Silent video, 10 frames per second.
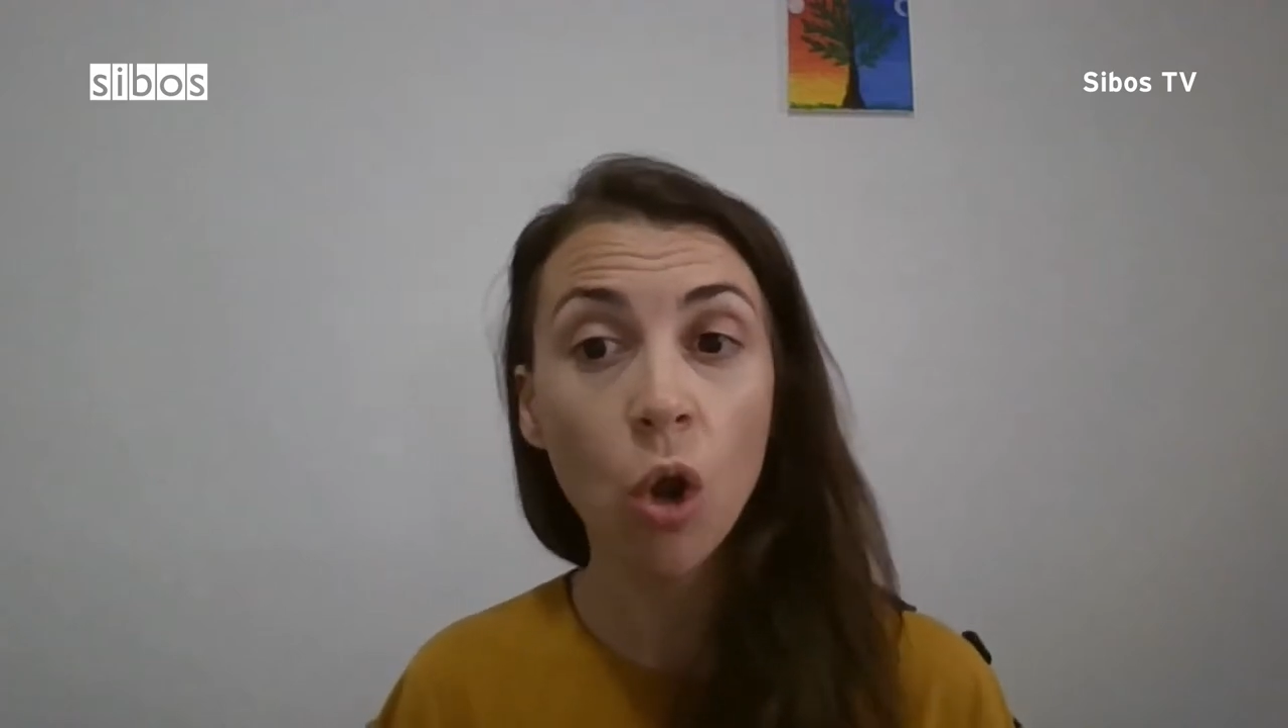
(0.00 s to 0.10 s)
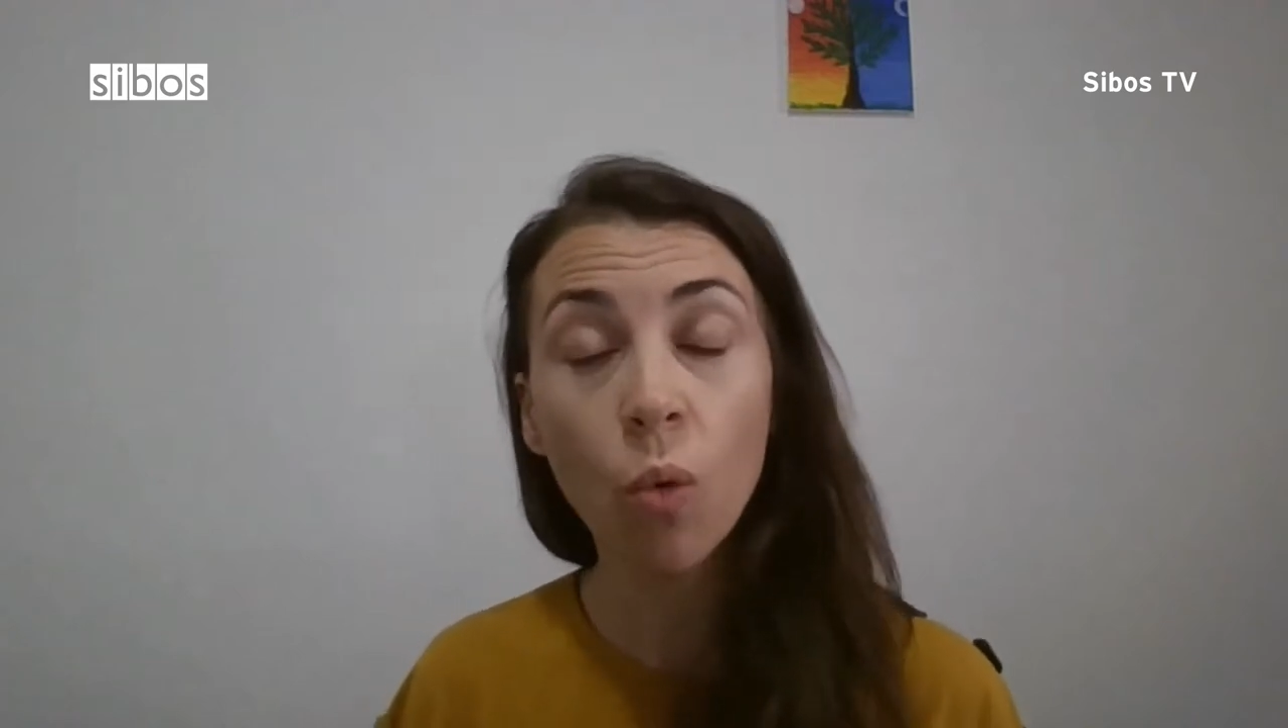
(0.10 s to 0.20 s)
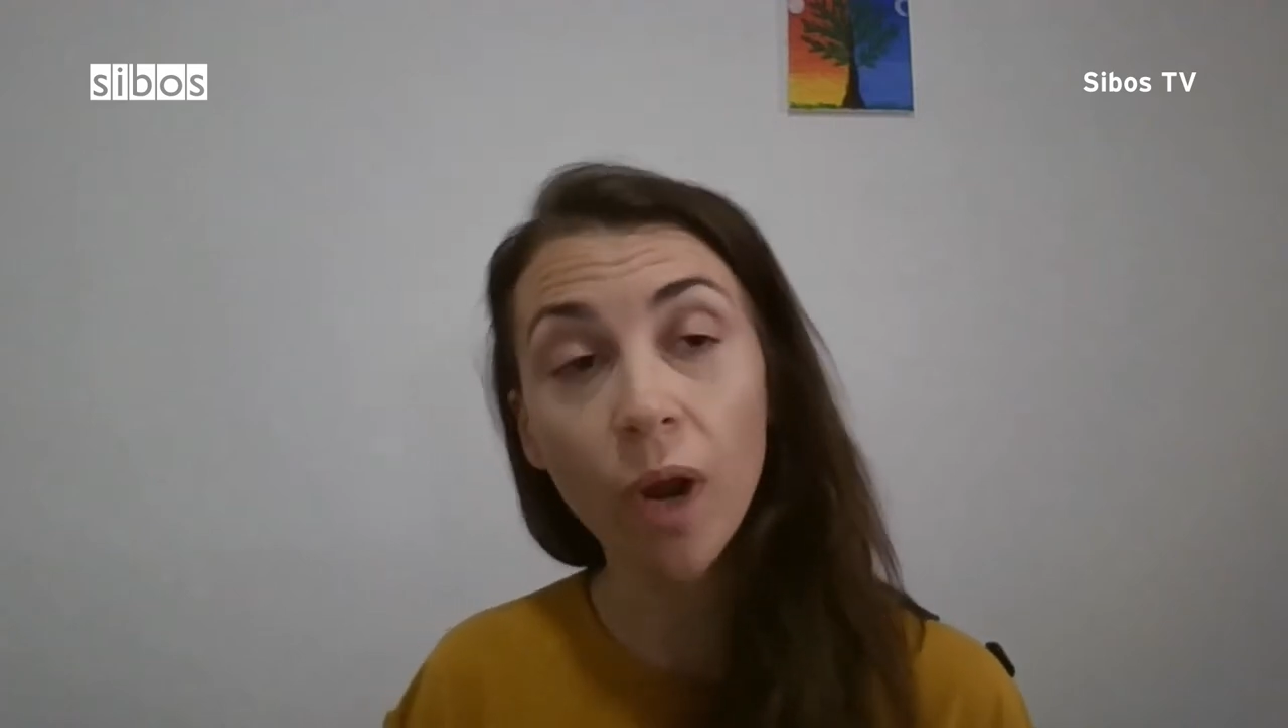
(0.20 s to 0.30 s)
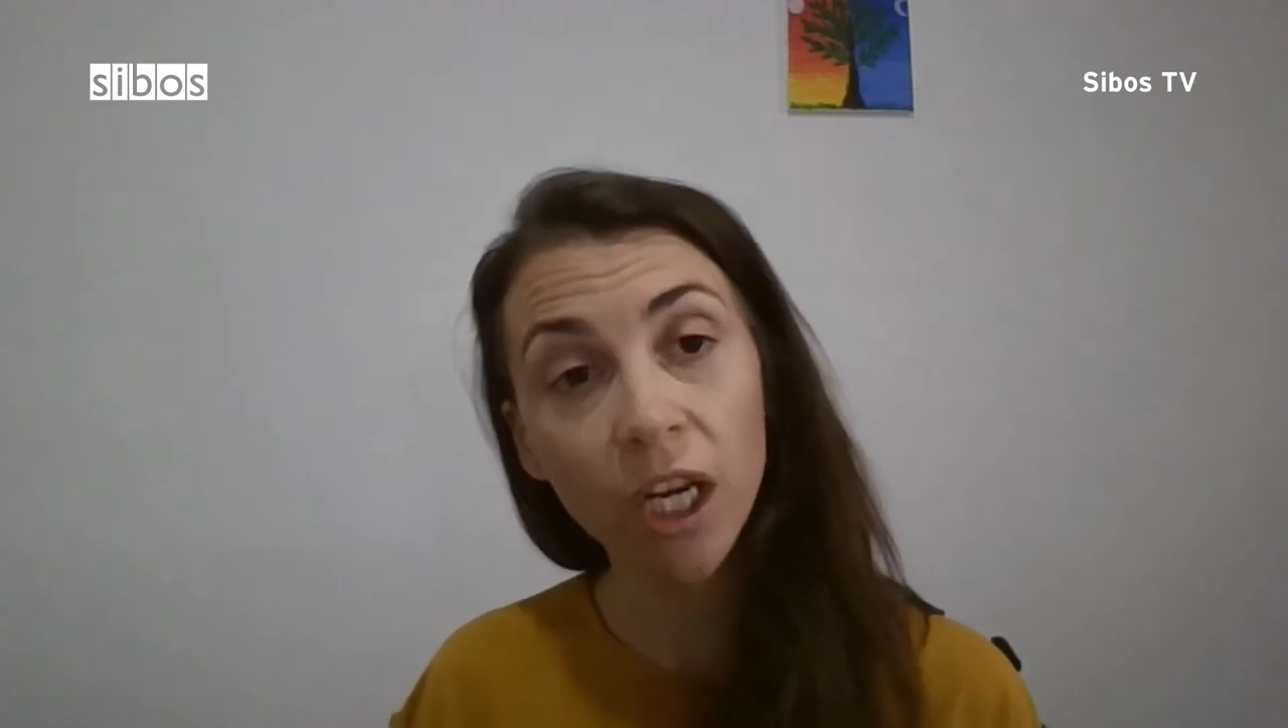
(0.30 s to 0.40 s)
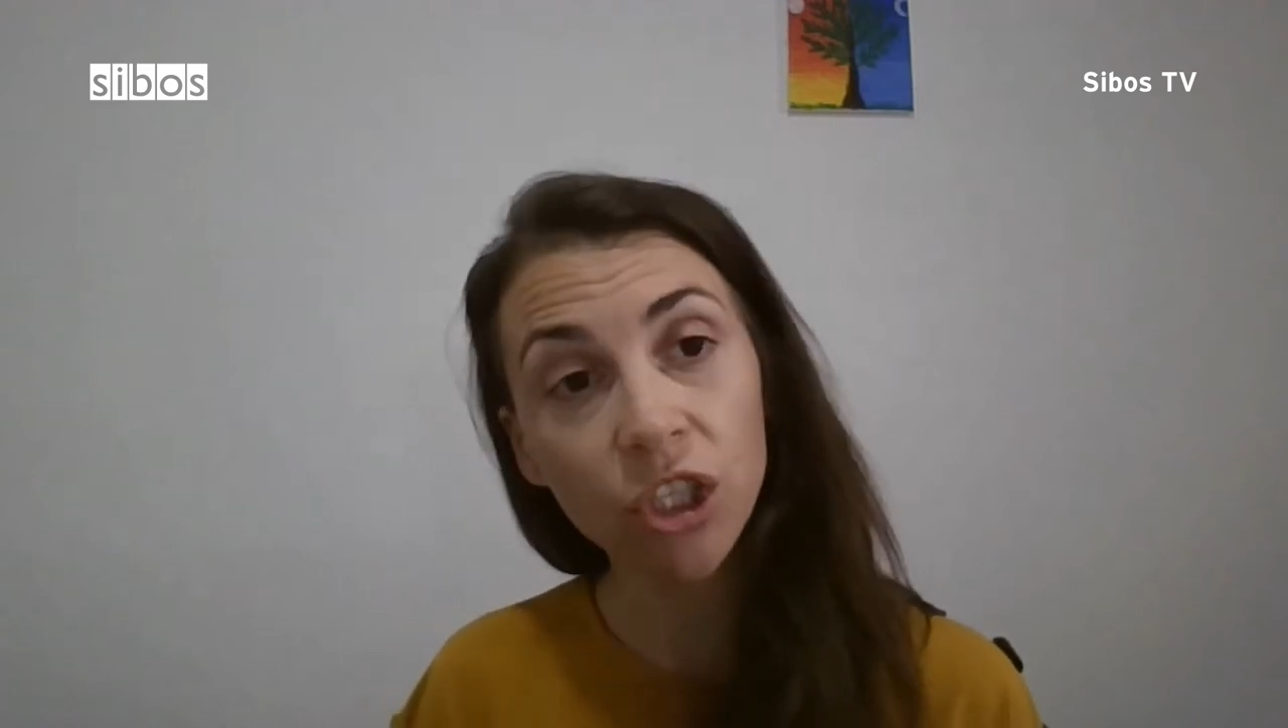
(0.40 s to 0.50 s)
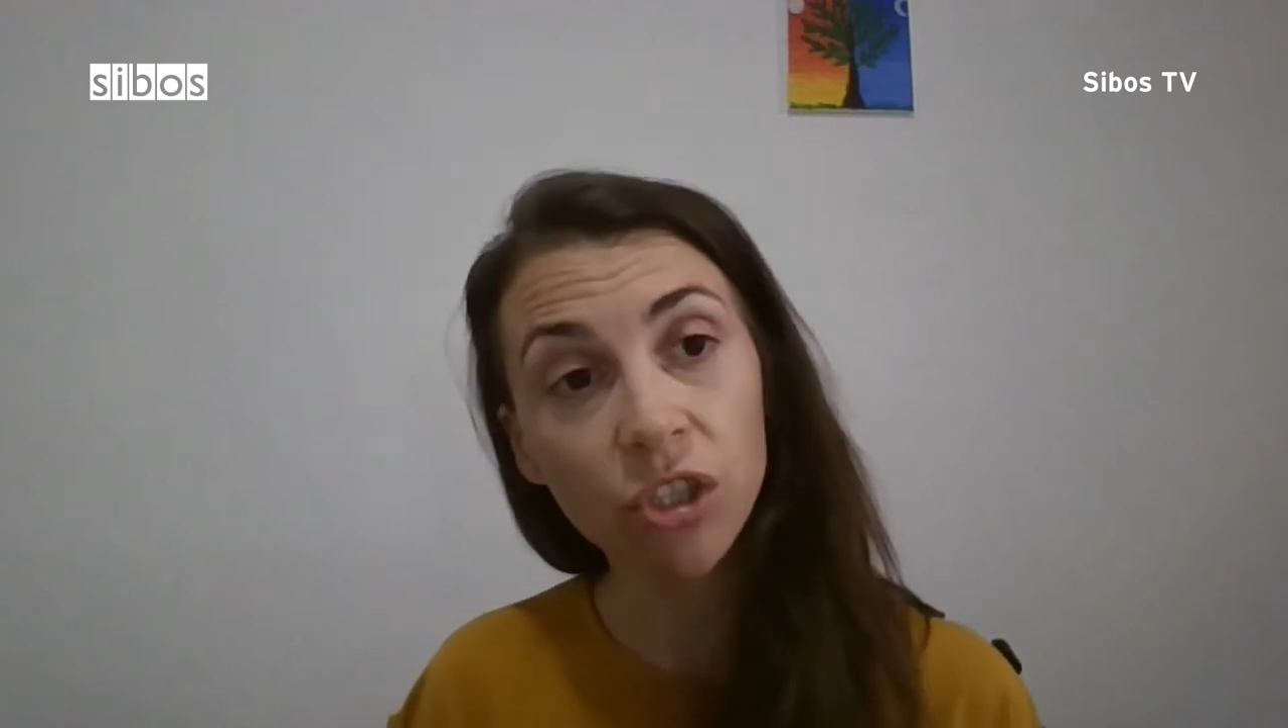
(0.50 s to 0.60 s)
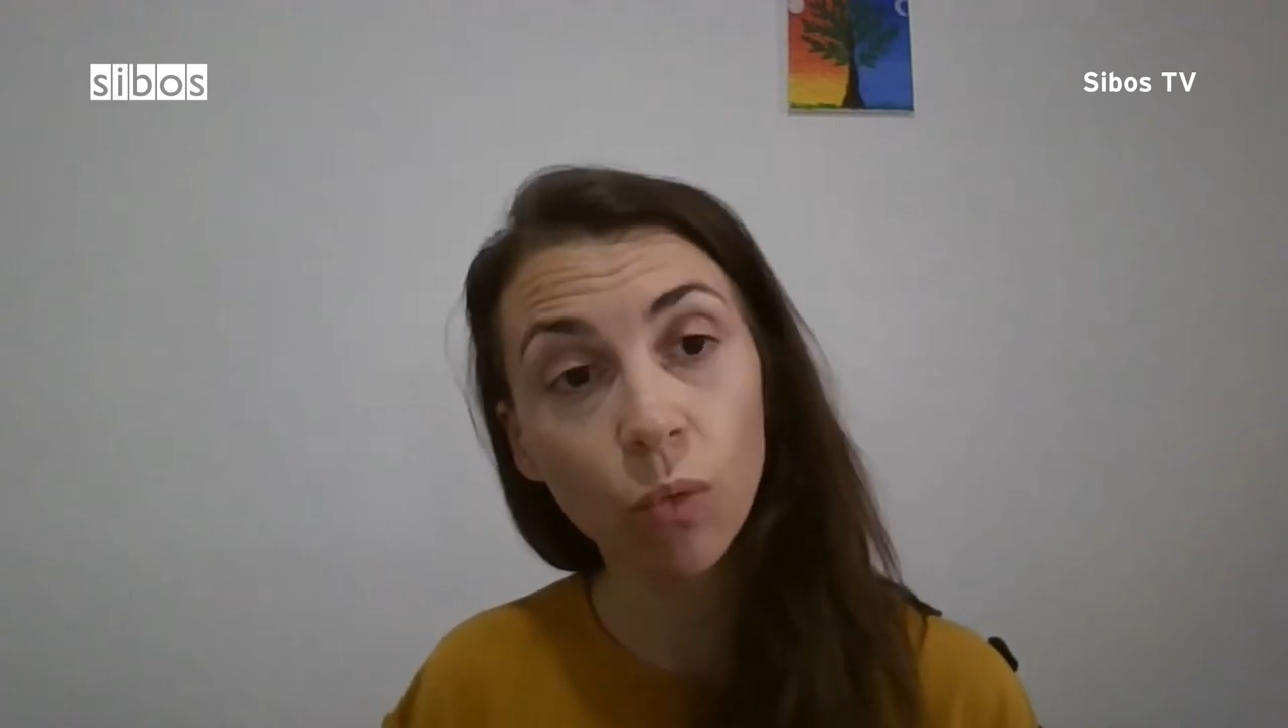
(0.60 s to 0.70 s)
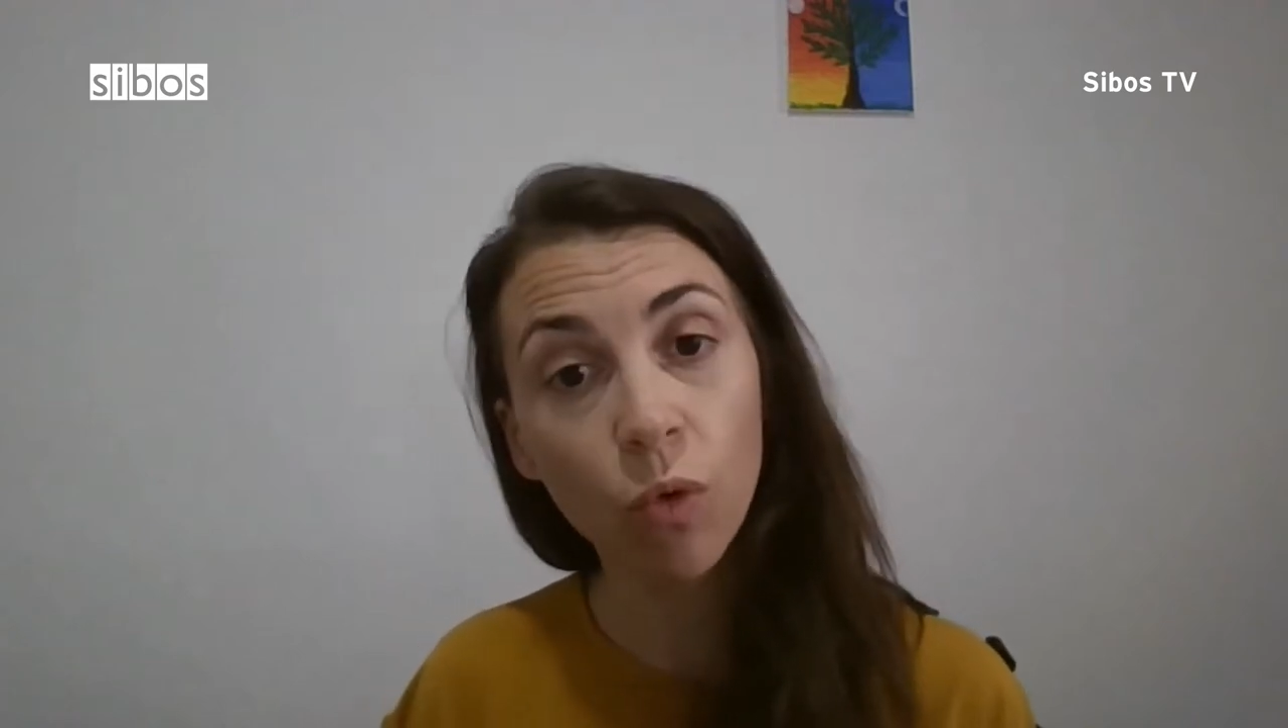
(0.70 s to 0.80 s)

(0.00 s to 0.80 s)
low-wage